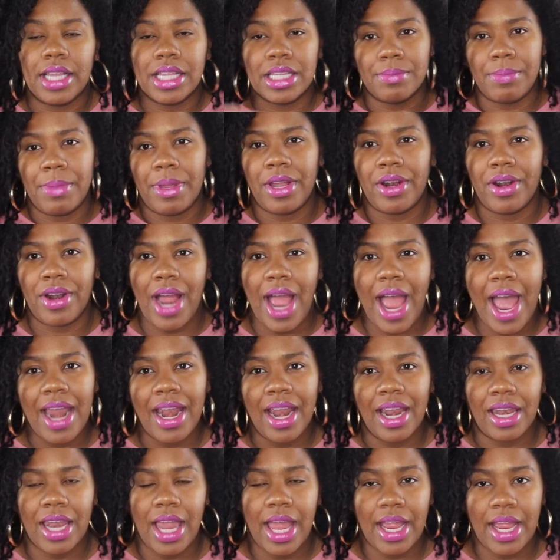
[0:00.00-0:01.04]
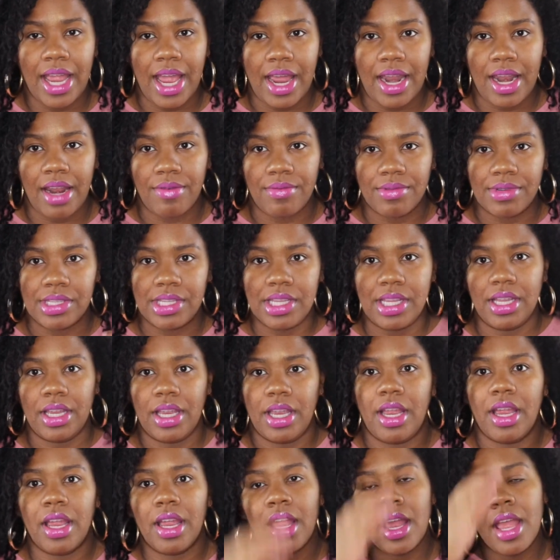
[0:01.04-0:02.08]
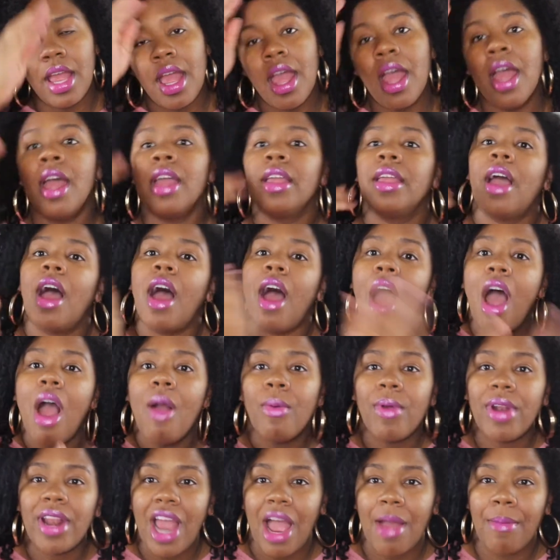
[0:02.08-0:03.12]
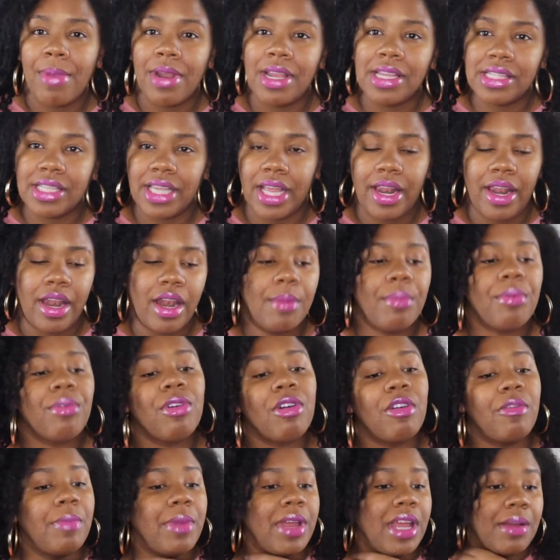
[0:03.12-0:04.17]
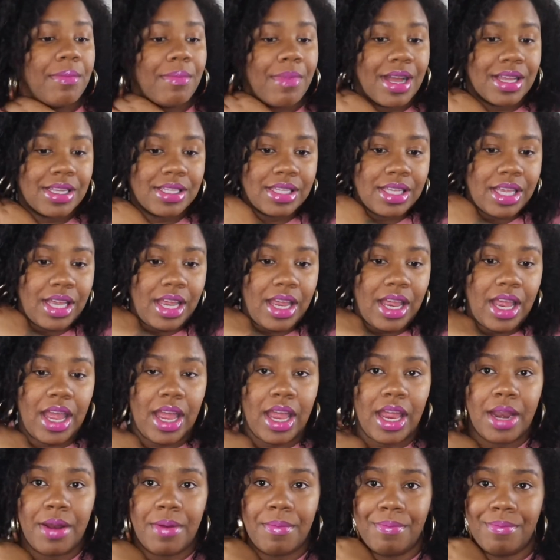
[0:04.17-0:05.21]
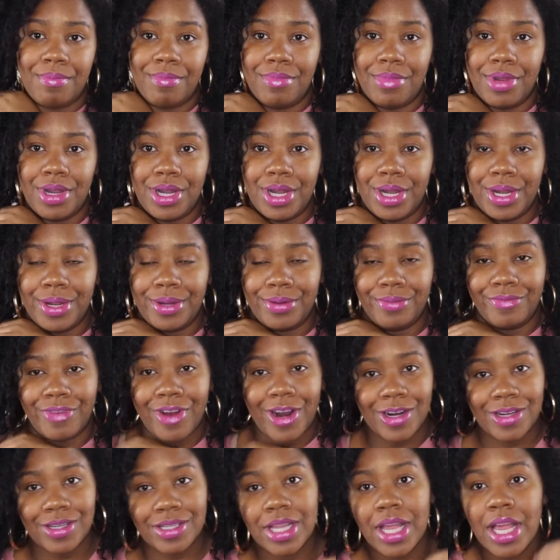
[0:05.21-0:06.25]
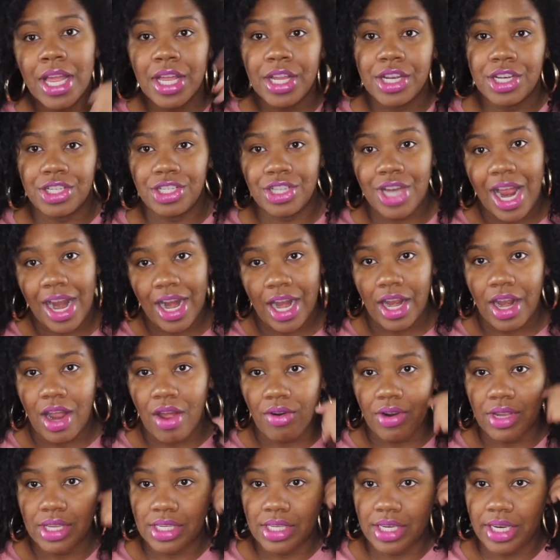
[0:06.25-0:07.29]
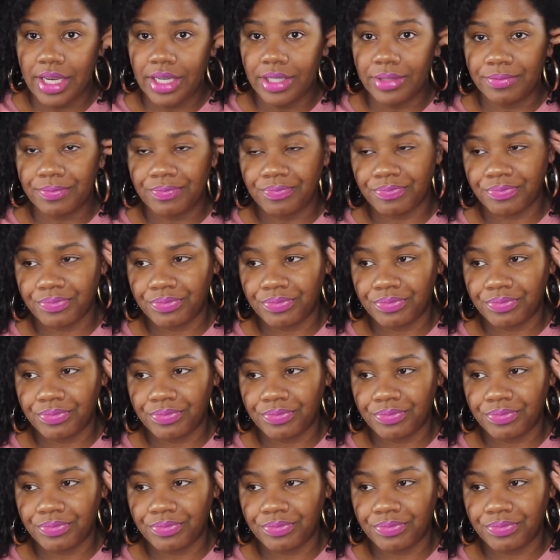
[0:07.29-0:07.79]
that's better. I didn't like how that was looking. Yeah, already I've been seeing an improvement in my skin. First, Johnny noticed it.